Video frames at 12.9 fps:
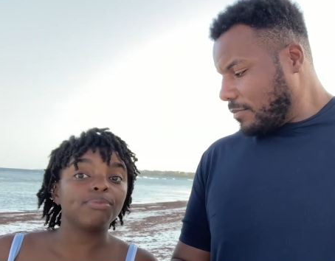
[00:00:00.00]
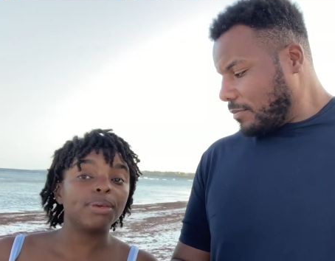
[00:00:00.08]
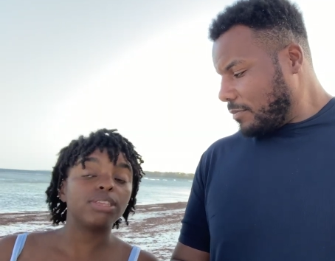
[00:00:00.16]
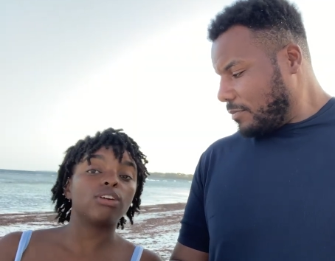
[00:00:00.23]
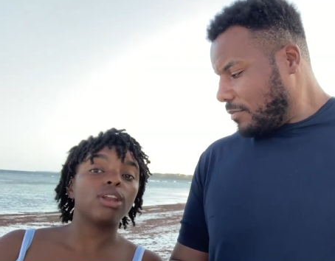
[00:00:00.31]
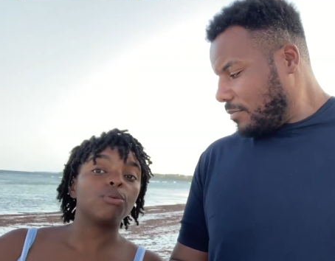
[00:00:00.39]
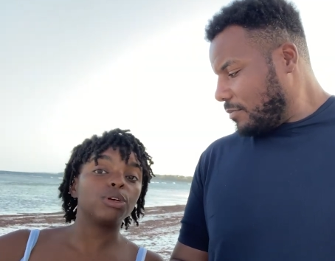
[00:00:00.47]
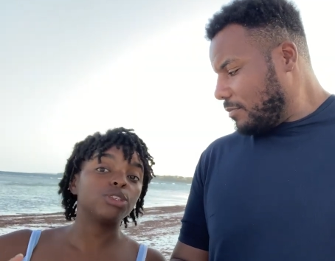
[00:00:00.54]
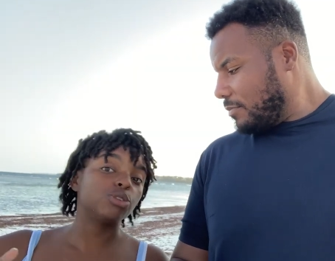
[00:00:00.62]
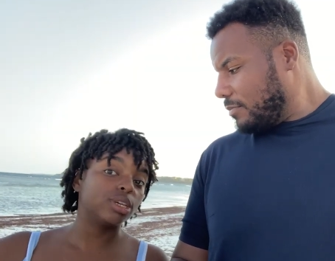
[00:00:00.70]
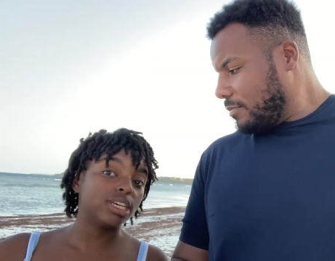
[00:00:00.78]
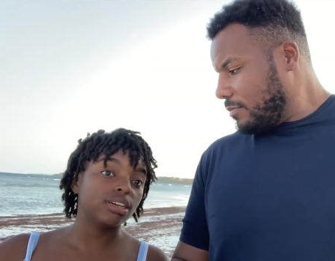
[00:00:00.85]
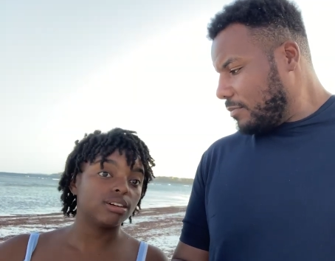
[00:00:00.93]
Speaker 1: based on what
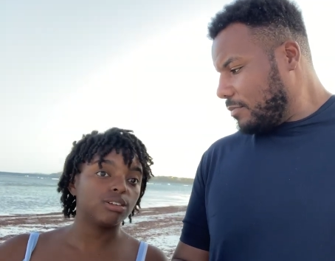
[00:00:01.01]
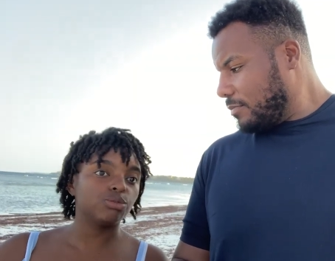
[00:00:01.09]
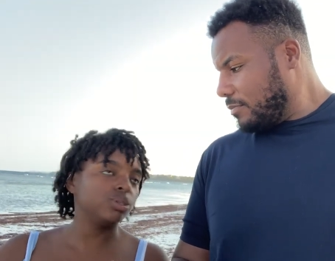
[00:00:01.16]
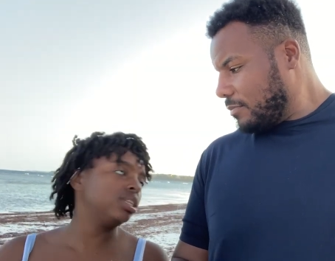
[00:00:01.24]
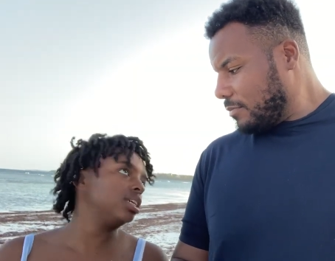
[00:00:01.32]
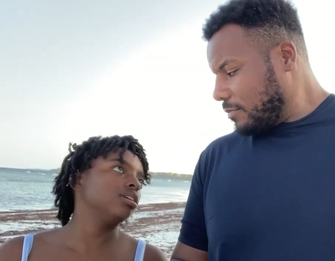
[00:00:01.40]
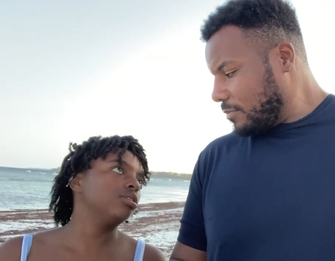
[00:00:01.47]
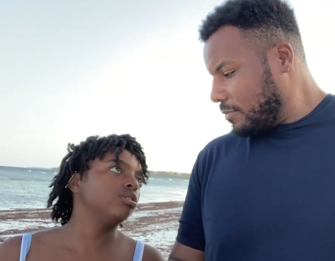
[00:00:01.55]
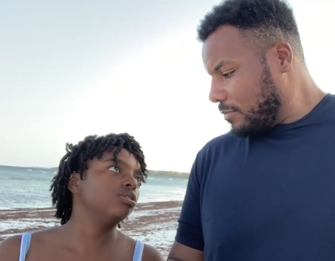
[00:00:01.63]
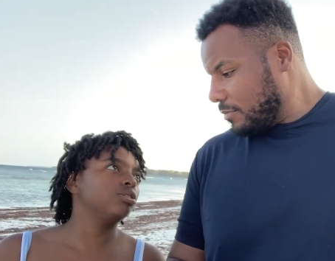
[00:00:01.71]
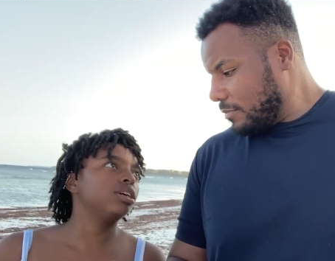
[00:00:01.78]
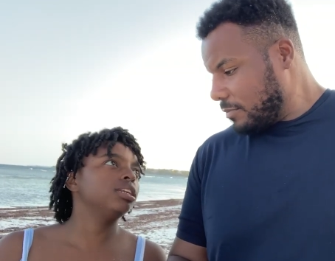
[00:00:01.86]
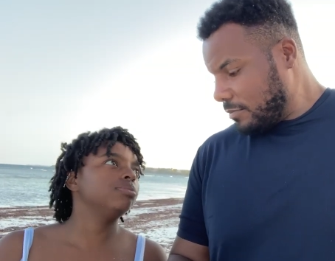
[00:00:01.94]
you hear, because we didn't go
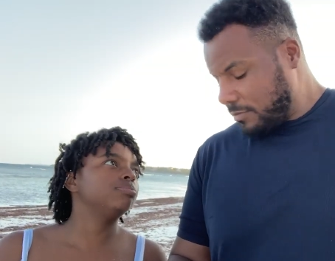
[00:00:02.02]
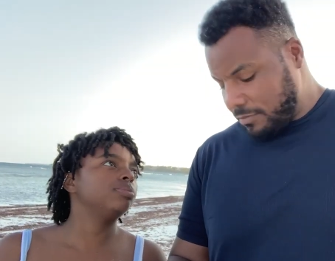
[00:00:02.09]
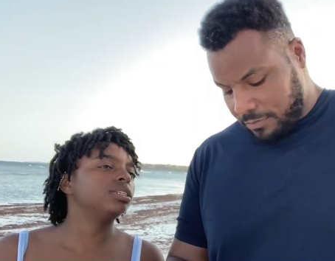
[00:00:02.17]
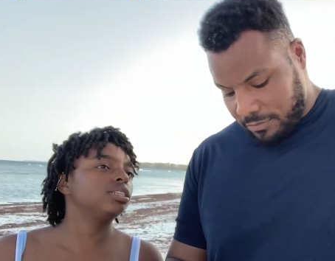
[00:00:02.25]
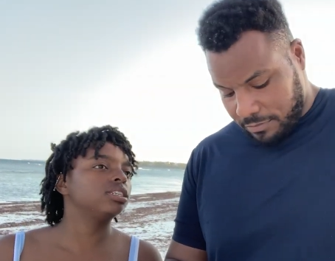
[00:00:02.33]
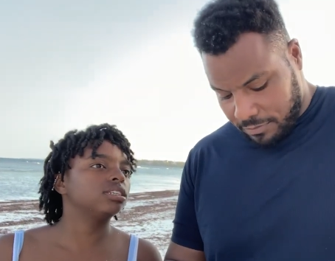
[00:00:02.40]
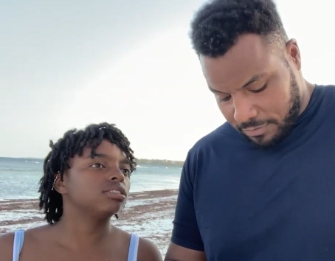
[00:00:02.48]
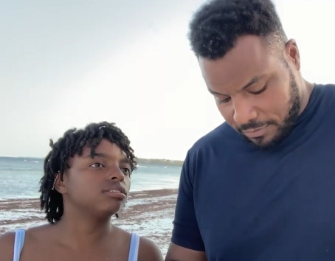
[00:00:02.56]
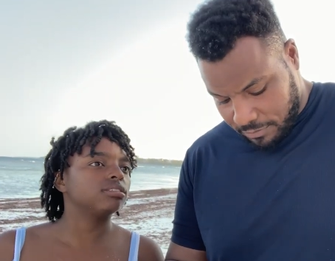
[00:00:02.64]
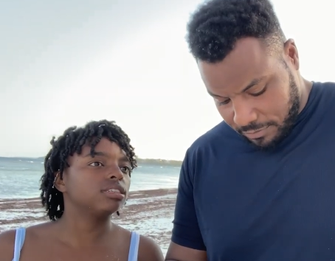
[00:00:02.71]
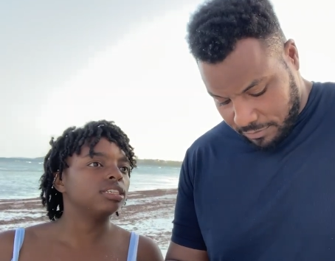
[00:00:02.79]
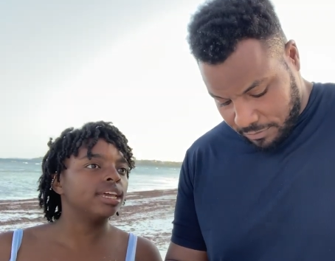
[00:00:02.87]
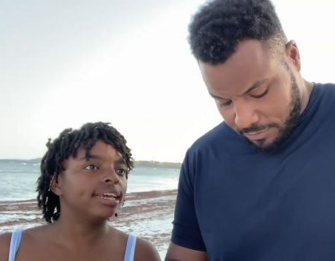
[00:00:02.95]
to any beaches
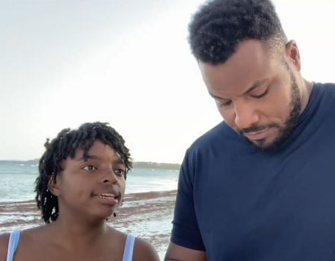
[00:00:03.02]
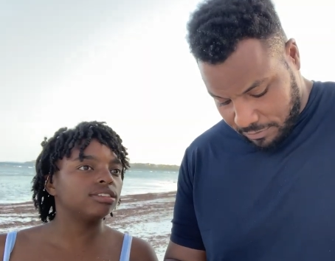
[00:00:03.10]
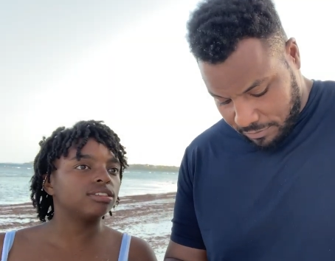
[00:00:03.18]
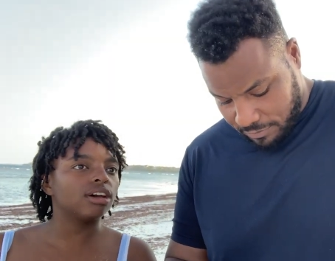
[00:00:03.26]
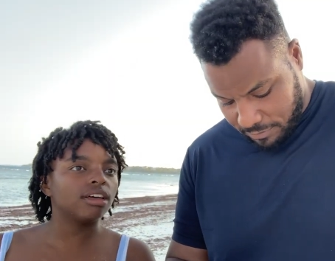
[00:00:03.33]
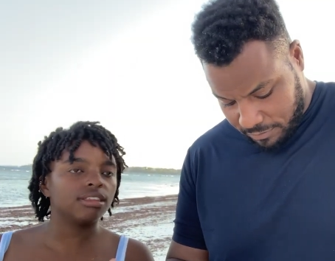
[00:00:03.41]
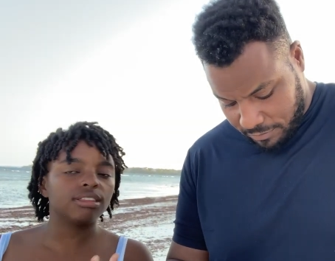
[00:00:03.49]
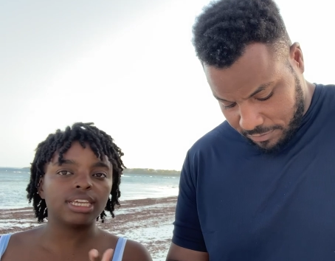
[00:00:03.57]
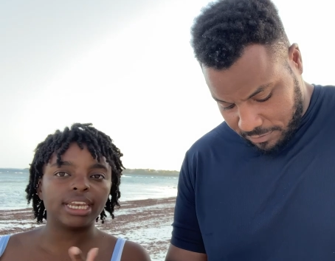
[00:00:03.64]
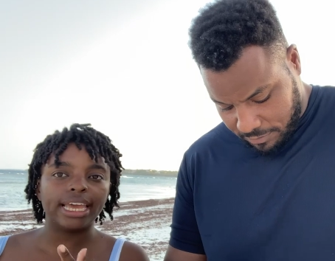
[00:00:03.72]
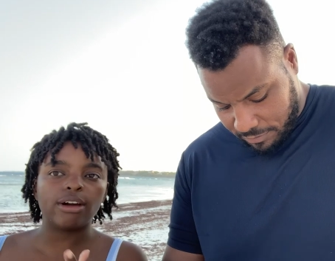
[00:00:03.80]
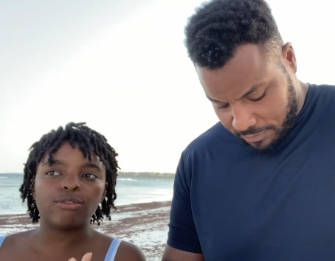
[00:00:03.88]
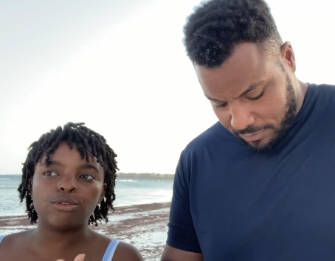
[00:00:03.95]
in Asia other than
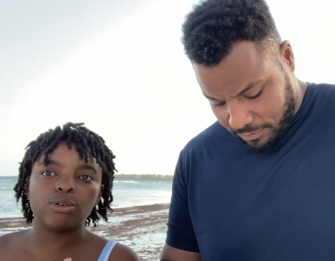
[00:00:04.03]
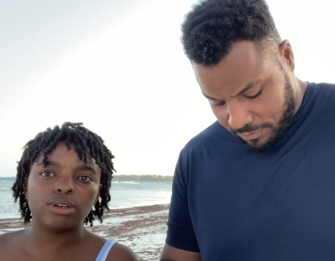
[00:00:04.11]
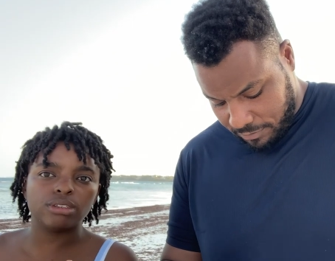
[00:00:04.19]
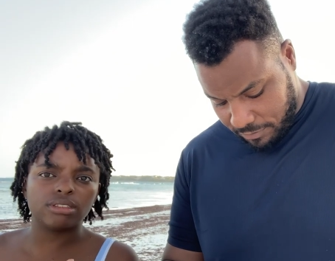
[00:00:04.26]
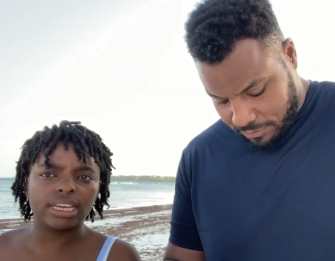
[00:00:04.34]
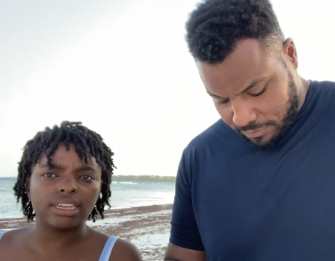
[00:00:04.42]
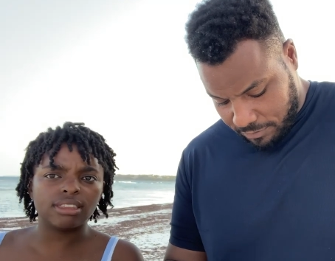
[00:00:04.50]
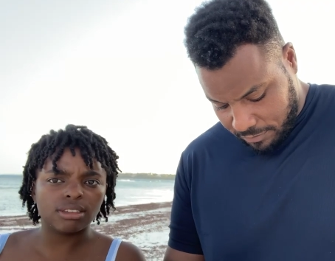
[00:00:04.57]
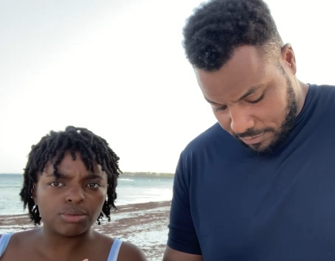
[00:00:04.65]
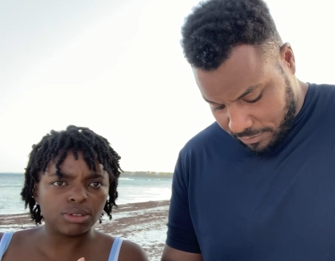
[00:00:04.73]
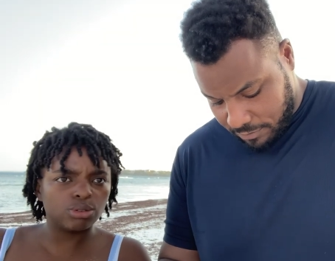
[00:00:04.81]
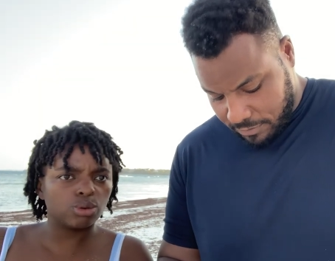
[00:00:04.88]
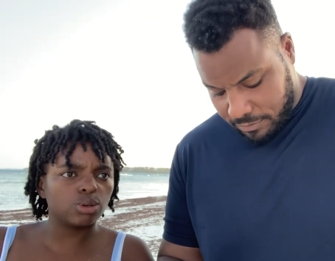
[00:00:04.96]
like, of course, like the
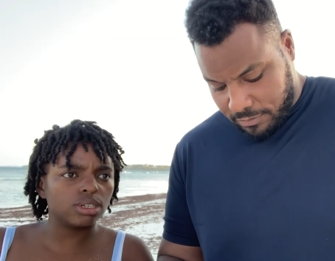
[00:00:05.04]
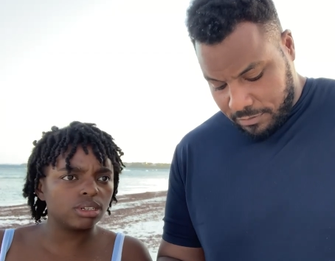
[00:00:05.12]
resort,